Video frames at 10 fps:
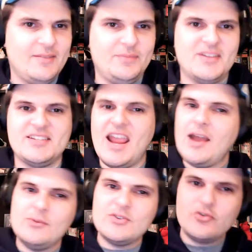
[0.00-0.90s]
The
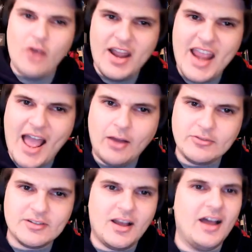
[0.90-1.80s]
sand was running
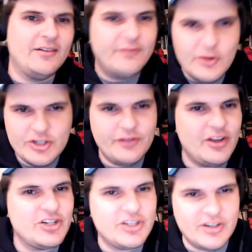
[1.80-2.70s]
out on
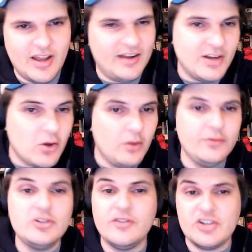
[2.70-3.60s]
Vucevic, on Nikola
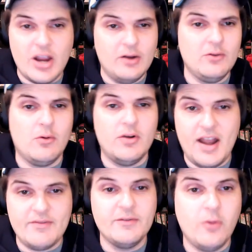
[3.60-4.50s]
Vucevic, Aaron Gordon, and
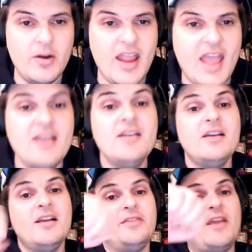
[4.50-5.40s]
Evan Fournier.
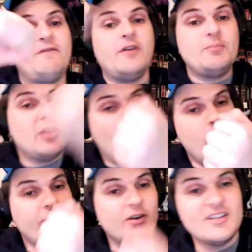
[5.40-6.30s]
They flipped it
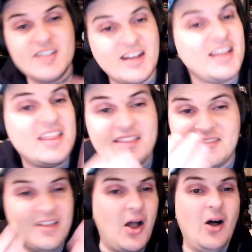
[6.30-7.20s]
over, and suddenly
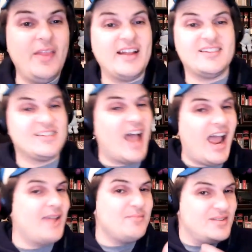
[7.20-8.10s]
all that
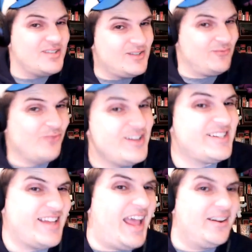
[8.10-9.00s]
time is
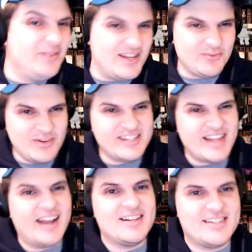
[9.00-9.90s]
reset, has
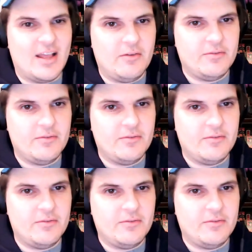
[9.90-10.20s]
reset itself.